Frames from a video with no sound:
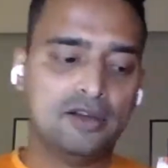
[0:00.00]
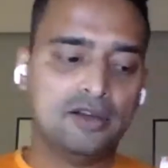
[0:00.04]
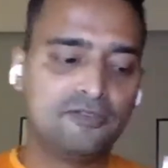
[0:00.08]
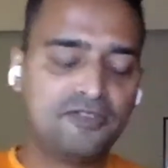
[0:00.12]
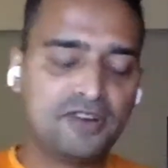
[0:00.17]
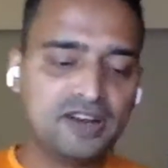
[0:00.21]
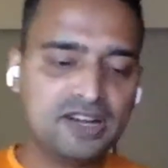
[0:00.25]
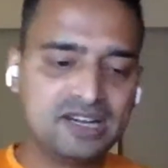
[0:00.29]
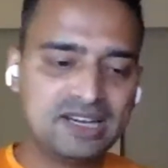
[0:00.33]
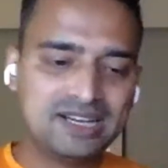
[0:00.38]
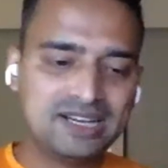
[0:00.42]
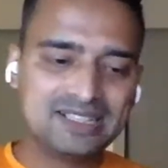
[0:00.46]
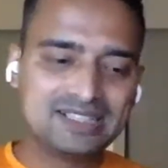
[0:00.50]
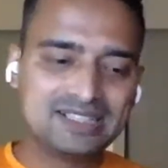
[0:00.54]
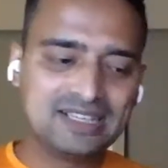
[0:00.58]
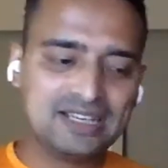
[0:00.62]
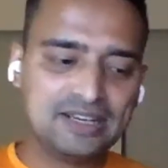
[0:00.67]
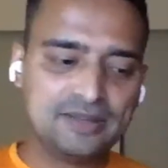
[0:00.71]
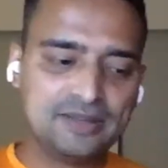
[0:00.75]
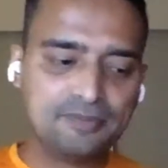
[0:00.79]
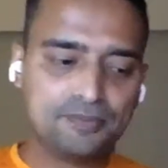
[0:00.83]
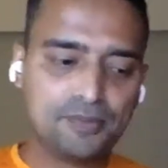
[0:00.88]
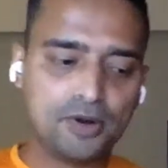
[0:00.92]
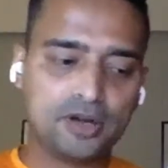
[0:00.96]
Funded is
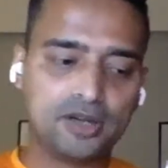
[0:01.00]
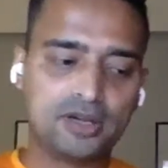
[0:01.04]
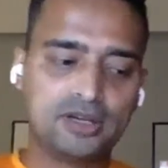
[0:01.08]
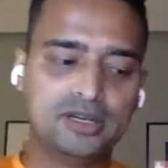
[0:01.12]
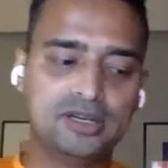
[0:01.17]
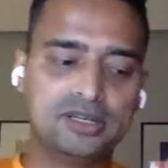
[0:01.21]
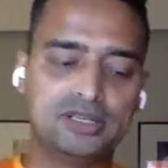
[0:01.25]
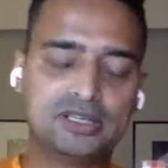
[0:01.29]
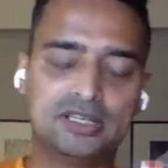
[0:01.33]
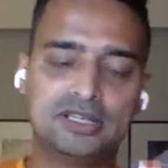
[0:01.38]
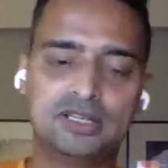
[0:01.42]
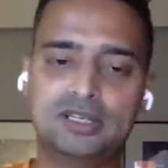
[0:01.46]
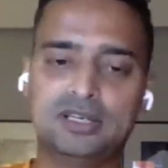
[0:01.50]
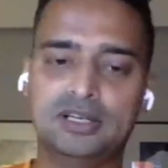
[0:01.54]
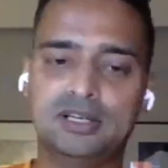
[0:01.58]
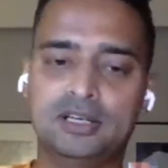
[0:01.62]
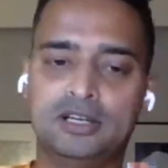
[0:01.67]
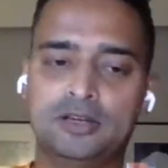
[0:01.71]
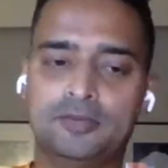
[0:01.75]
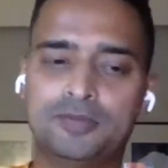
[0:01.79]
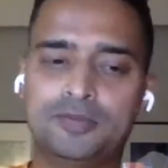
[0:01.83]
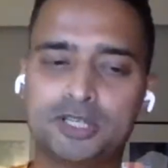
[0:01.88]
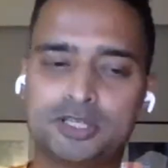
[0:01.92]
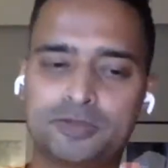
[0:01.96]
an important
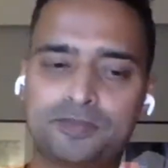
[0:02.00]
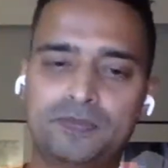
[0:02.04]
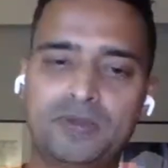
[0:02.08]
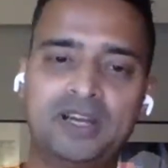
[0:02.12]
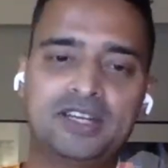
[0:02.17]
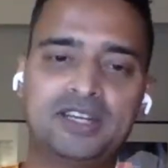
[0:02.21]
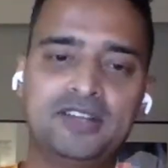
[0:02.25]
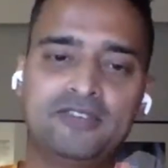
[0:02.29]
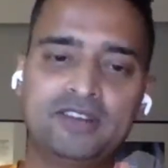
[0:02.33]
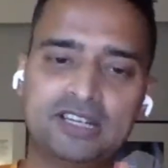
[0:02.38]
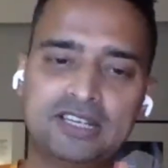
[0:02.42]
perspective,